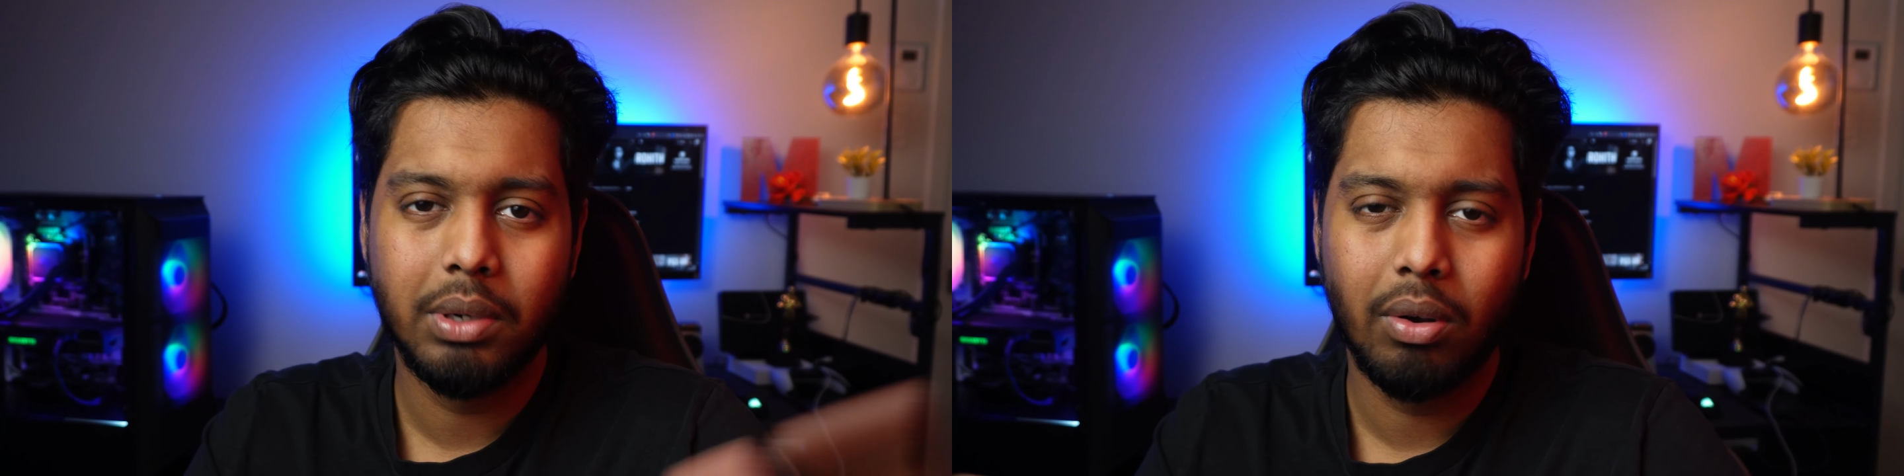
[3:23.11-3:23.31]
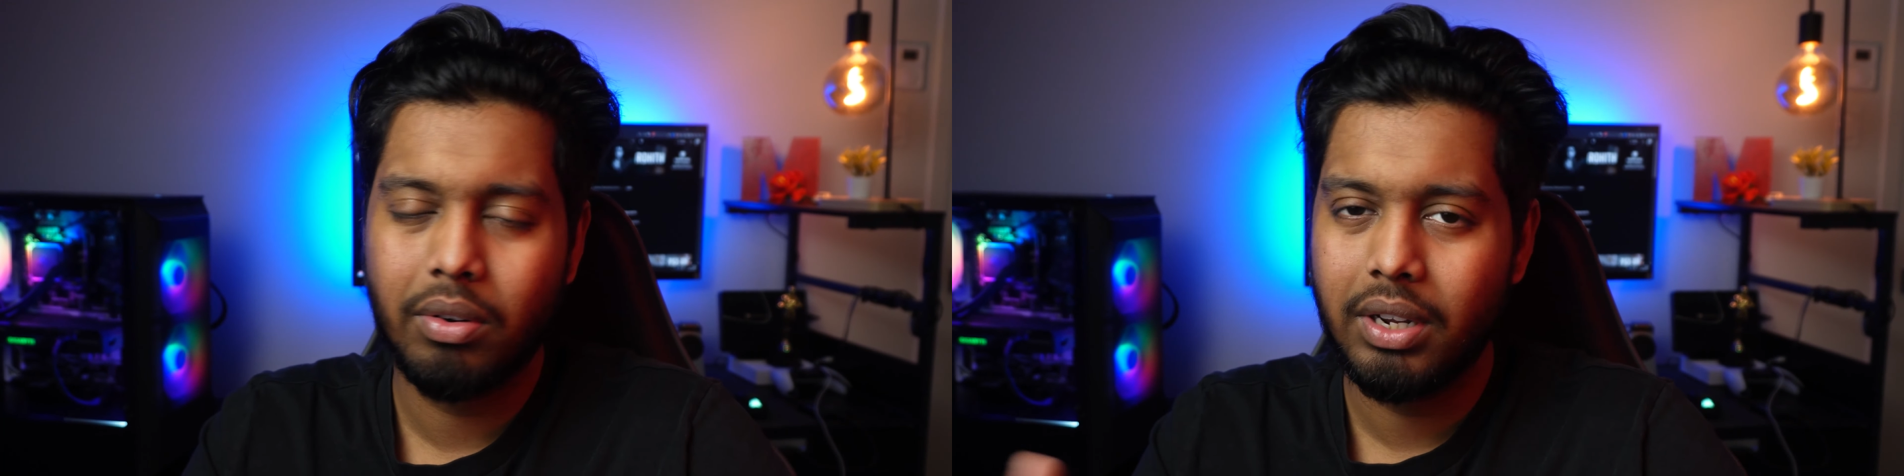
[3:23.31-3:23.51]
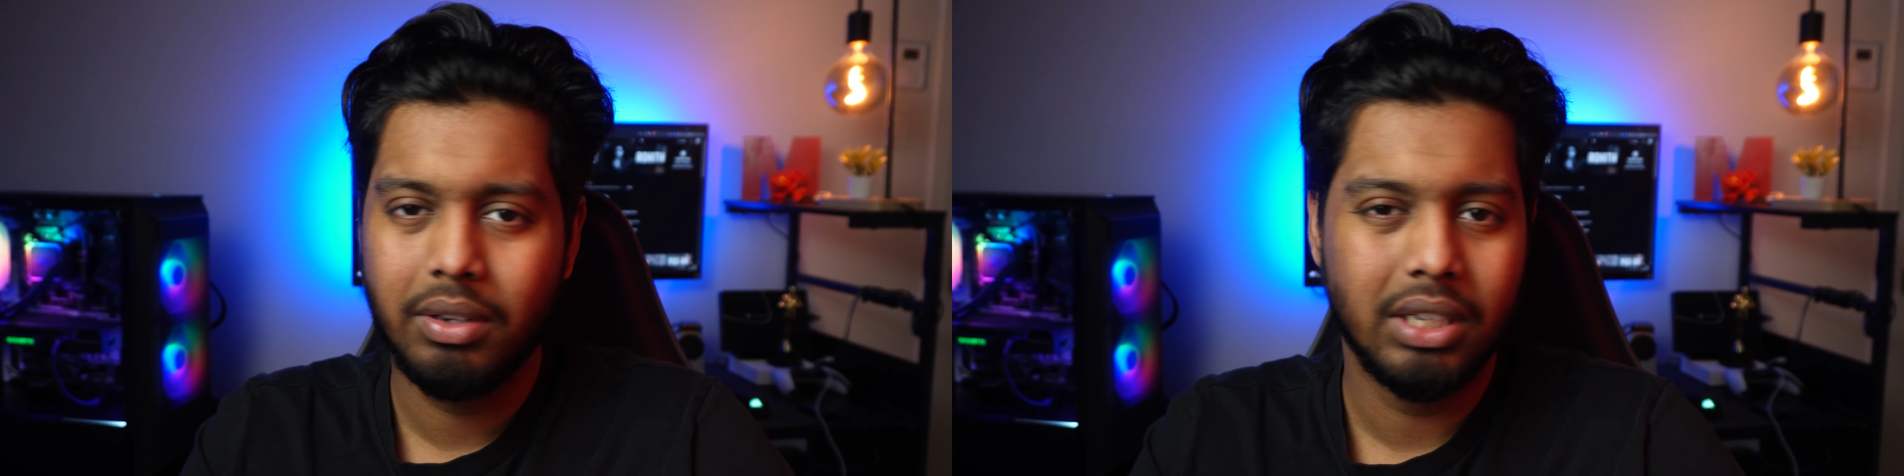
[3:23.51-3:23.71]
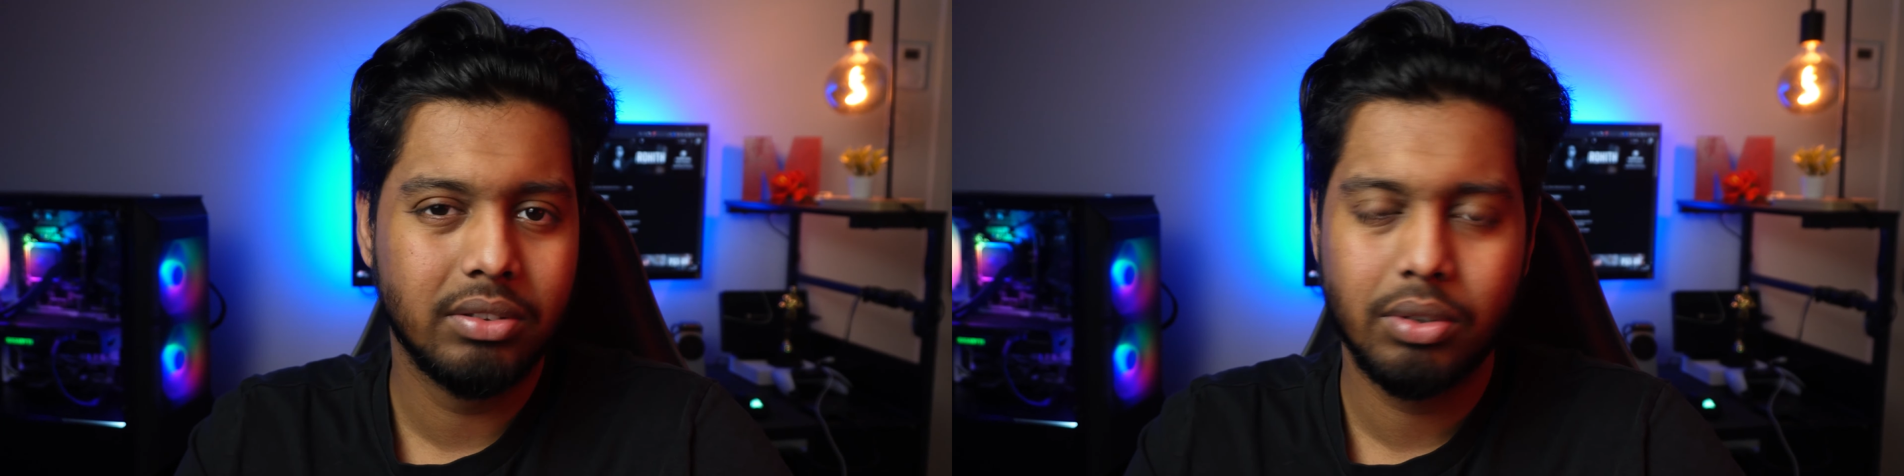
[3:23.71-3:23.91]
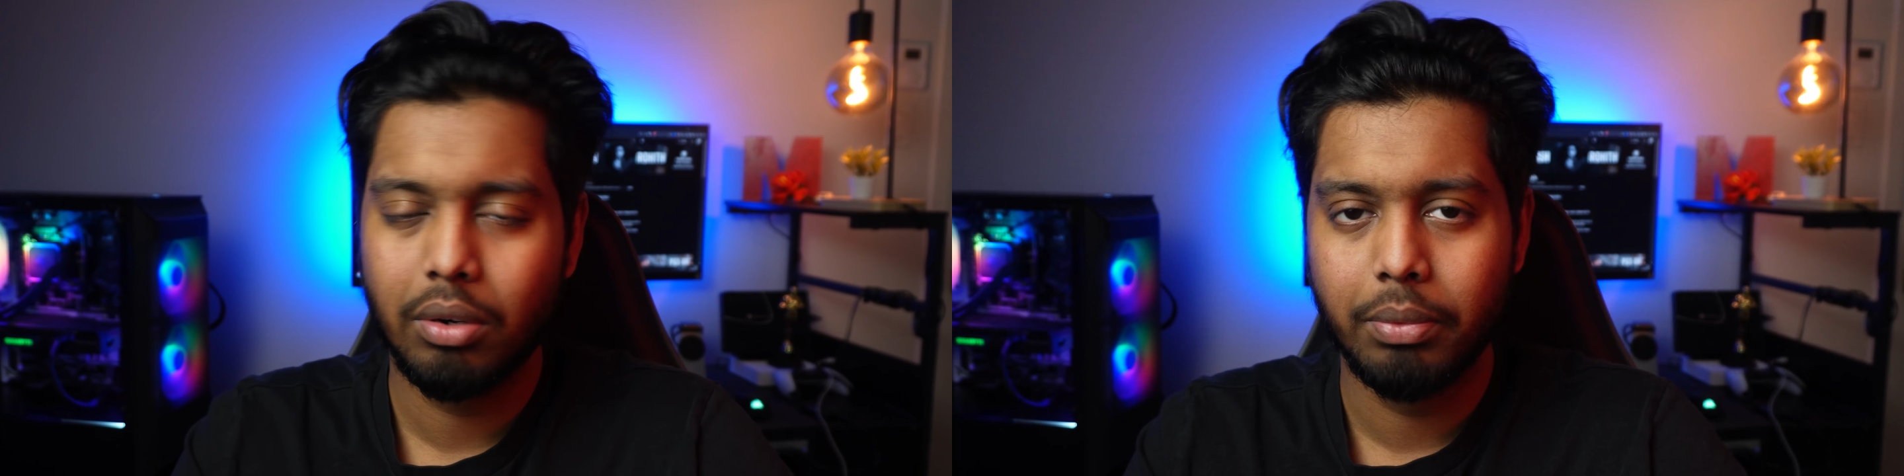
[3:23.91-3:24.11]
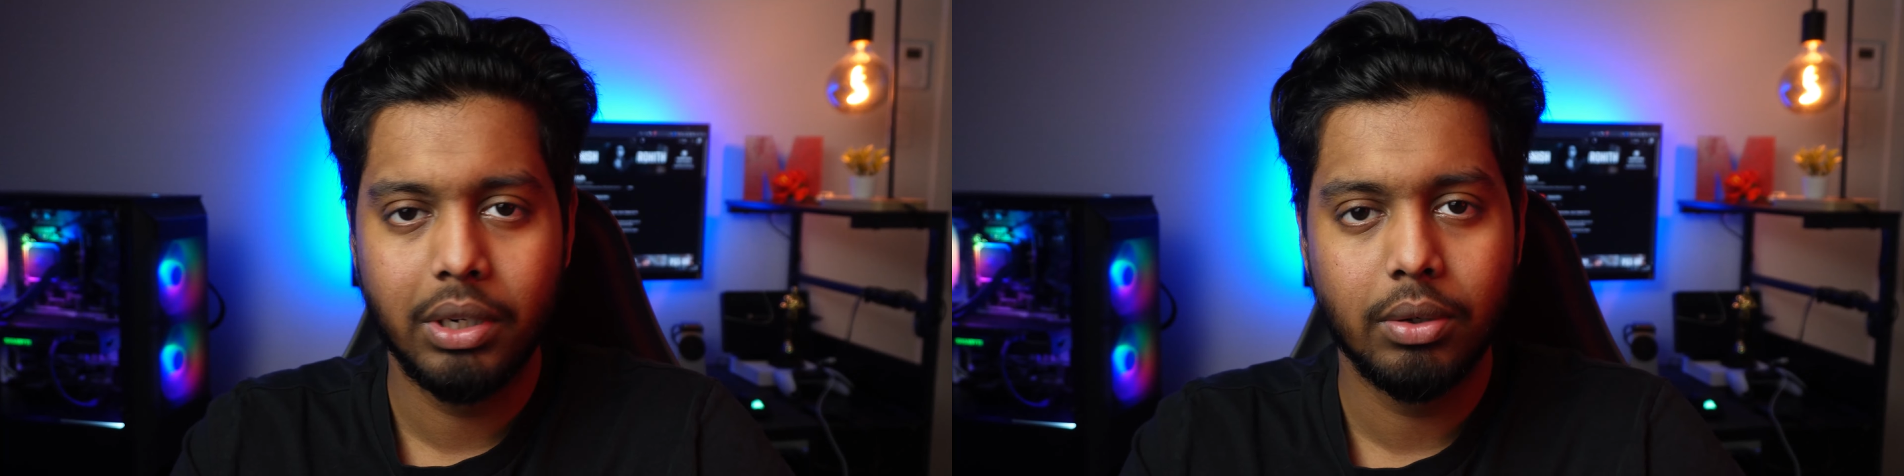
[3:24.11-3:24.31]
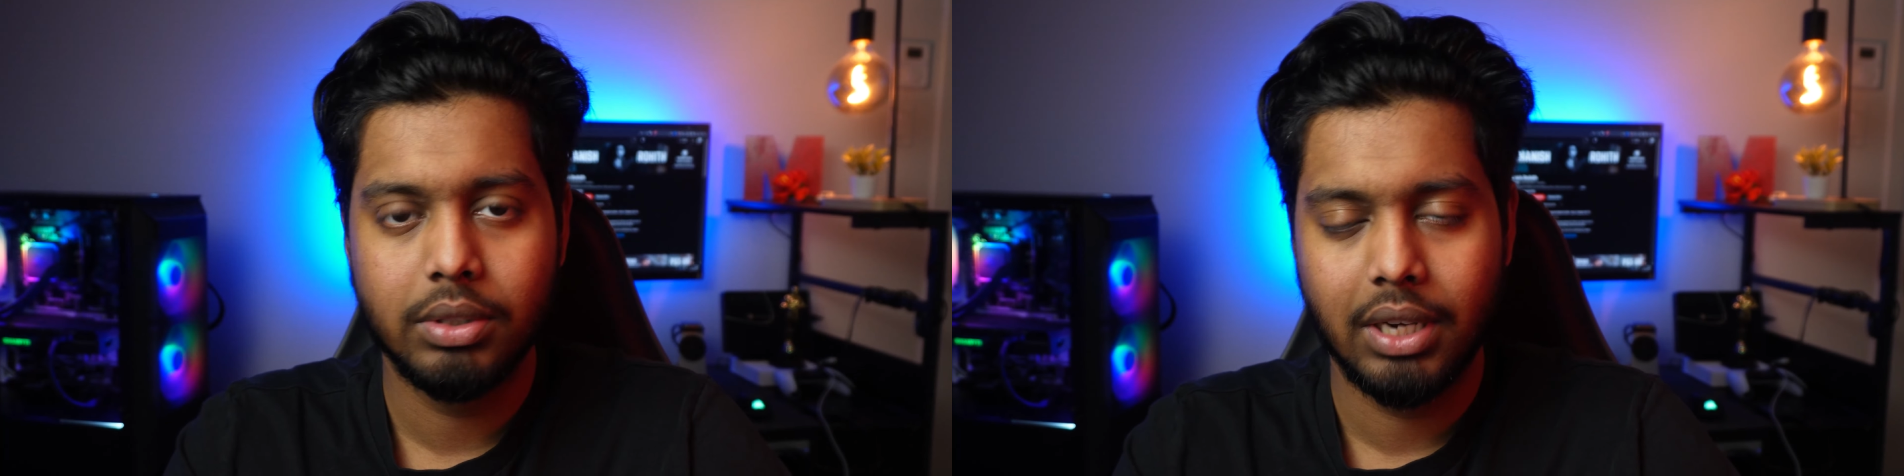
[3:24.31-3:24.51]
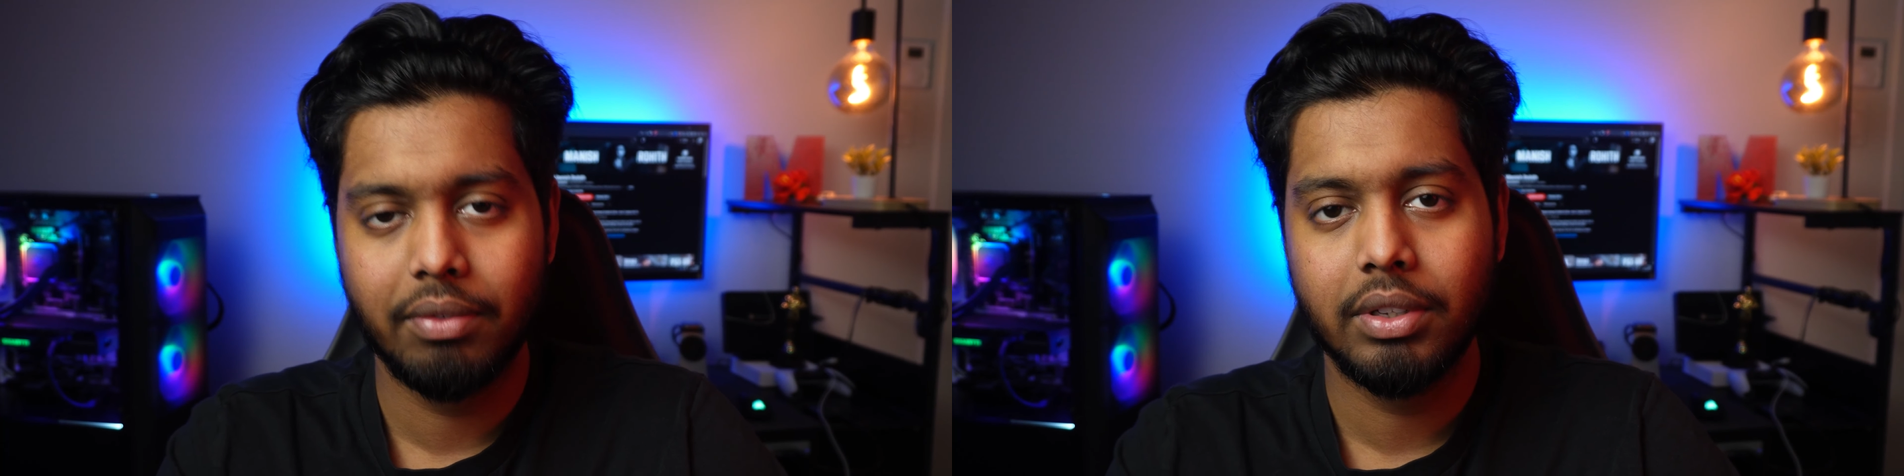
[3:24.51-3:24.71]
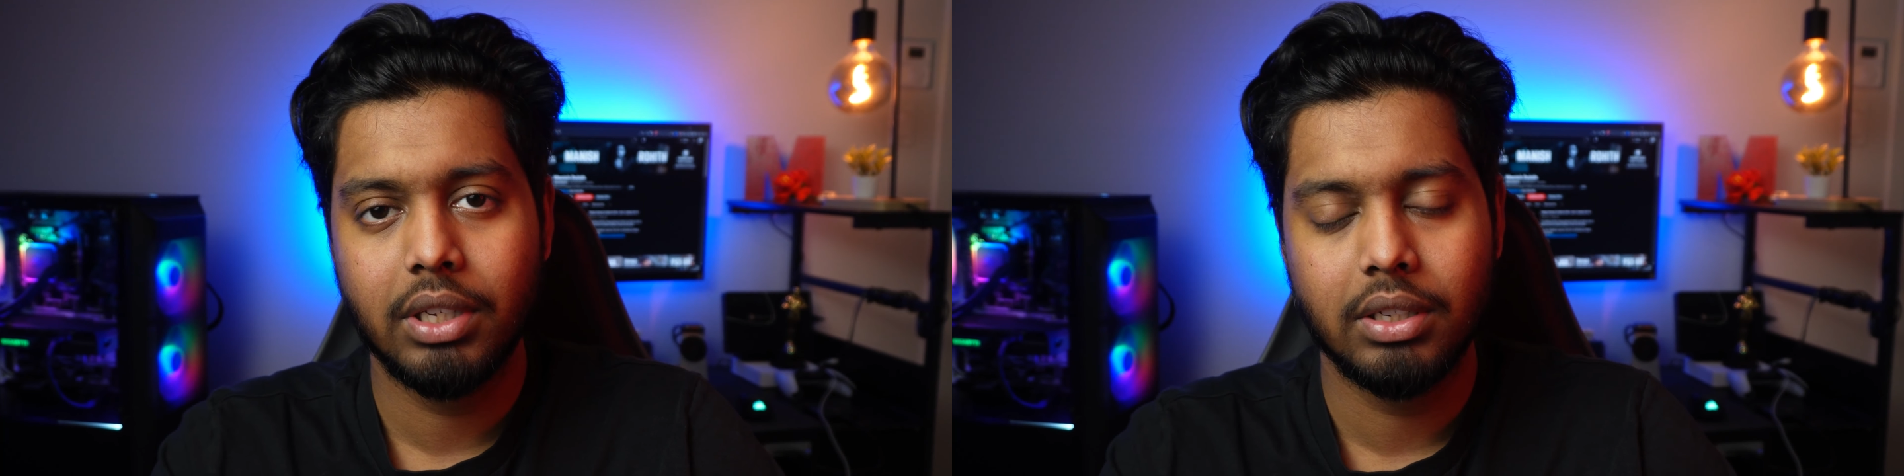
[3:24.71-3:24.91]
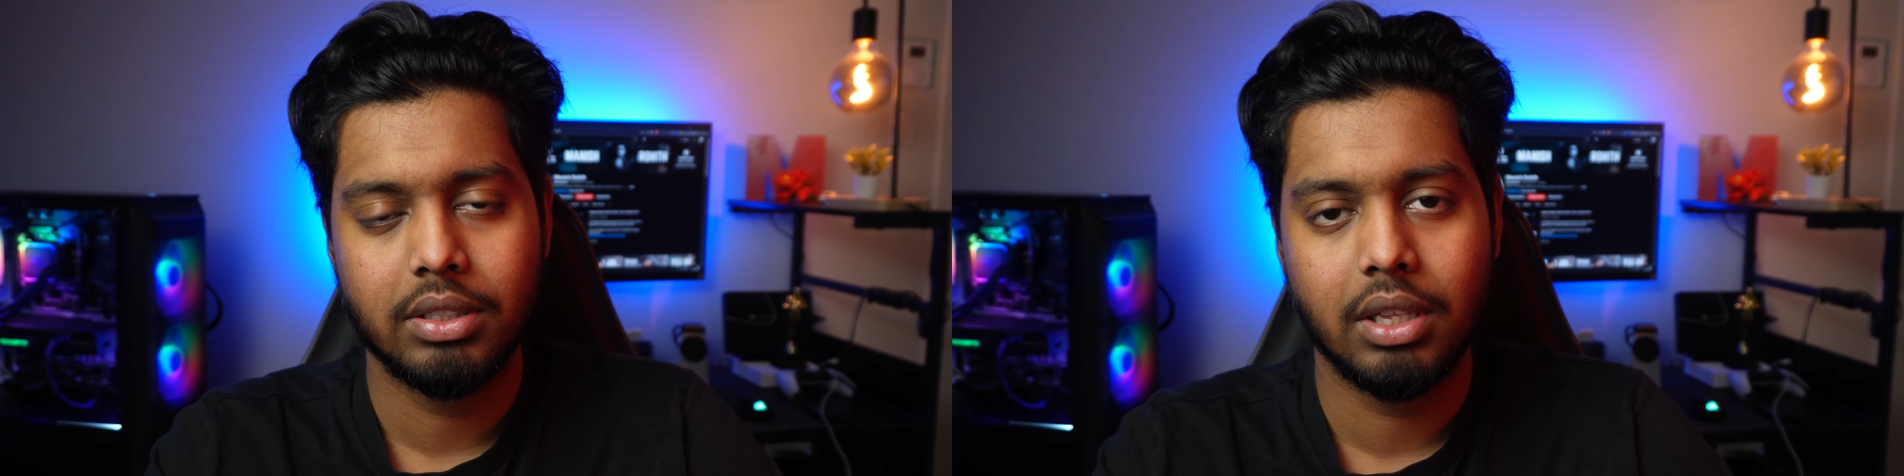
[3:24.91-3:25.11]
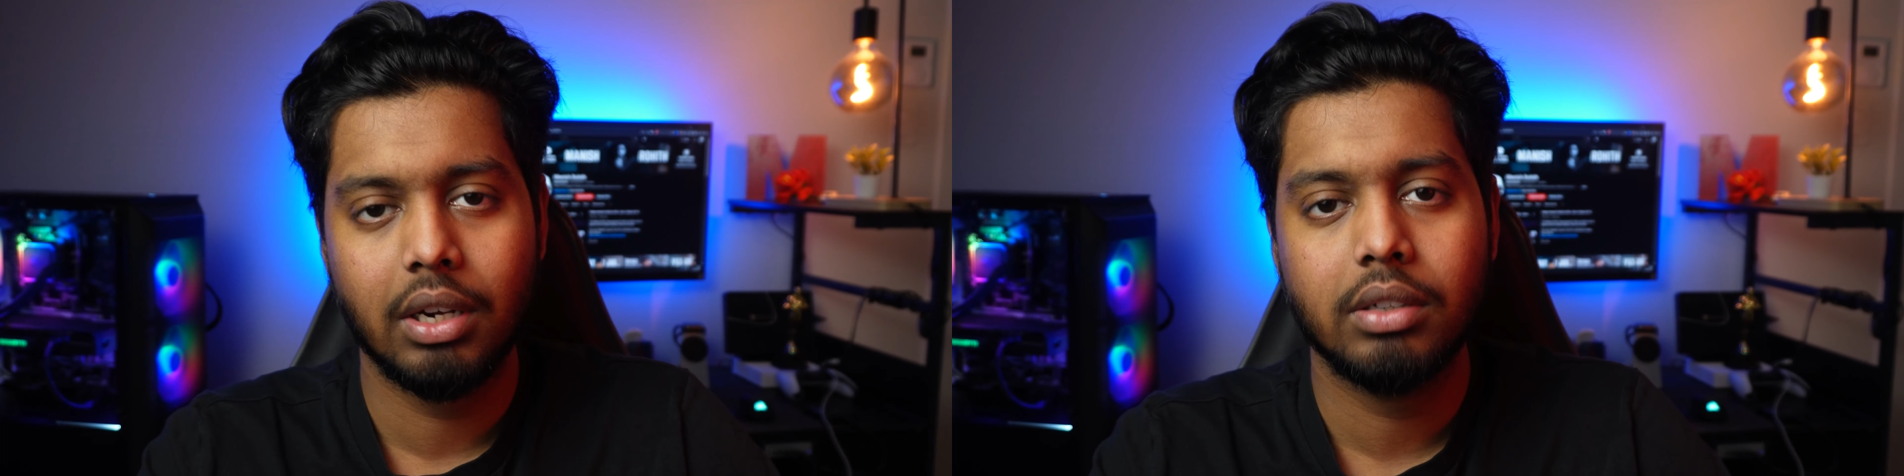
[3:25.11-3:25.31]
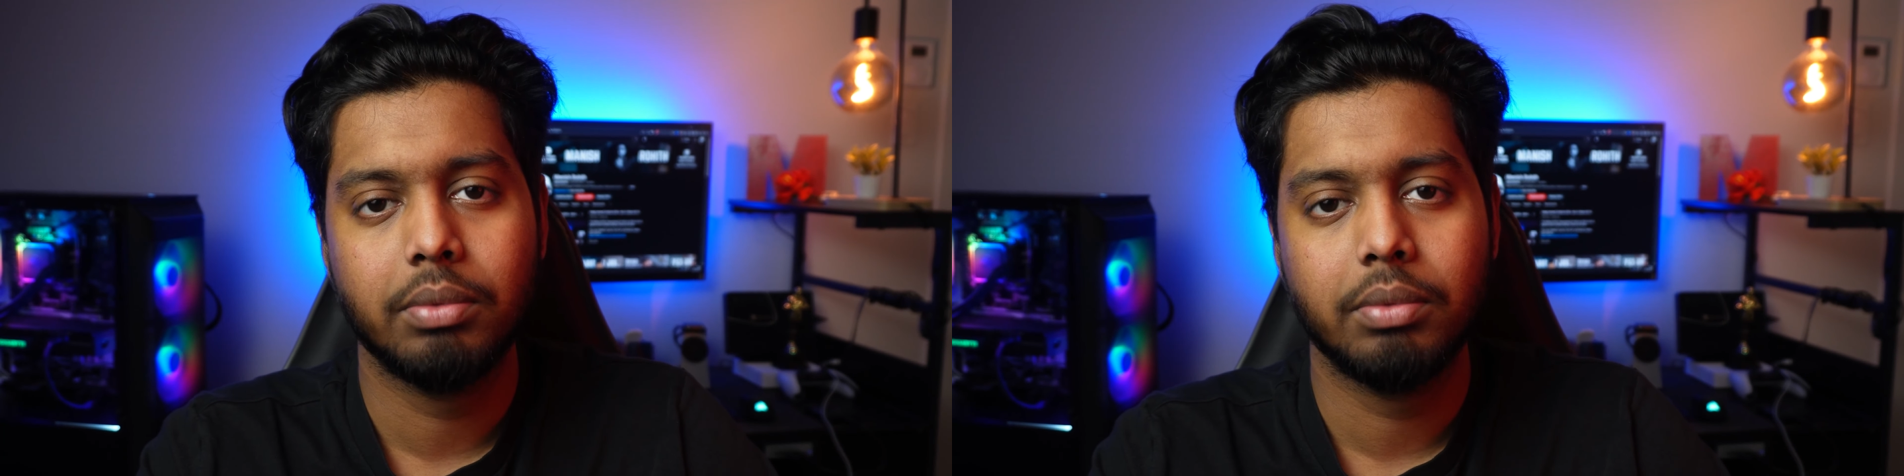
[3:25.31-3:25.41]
we already installed Windows and everything is there,